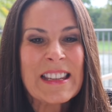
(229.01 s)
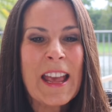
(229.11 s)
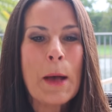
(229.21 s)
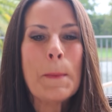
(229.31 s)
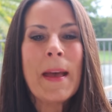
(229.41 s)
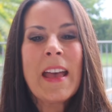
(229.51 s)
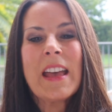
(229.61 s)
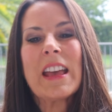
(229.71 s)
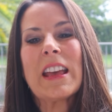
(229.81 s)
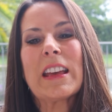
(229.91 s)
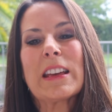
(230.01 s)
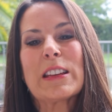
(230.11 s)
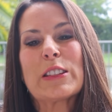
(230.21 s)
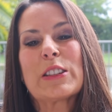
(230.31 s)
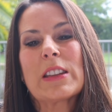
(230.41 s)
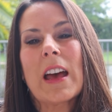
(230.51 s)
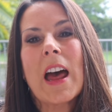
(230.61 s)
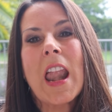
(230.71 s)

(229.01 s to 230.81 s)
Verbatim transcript: tip is